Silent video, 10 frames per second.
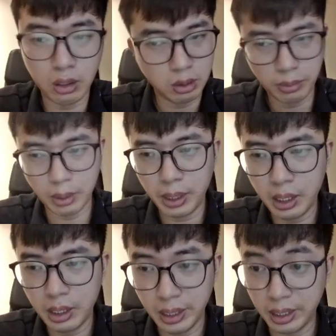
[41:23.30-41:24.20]

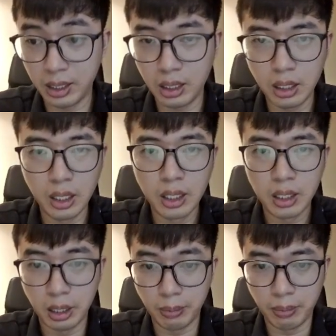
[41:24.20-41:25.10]
maybe near
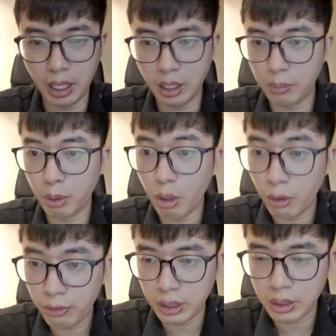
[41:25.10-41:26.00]
the blow
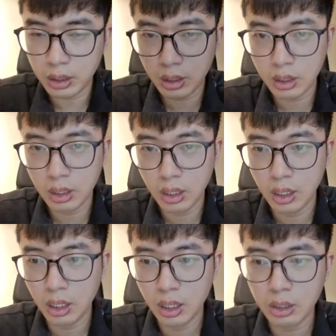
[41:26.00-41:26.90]
off phase.
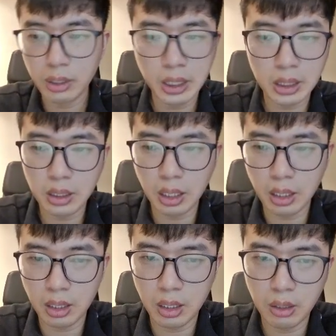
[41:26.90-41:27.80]
So this is
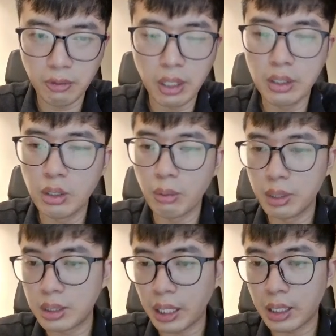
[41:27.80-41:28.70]
very
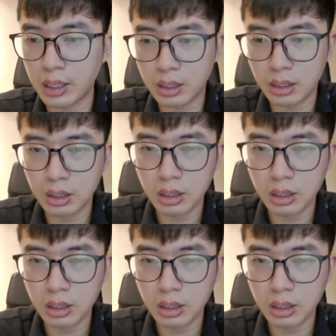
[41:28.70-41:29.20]
normal cycles.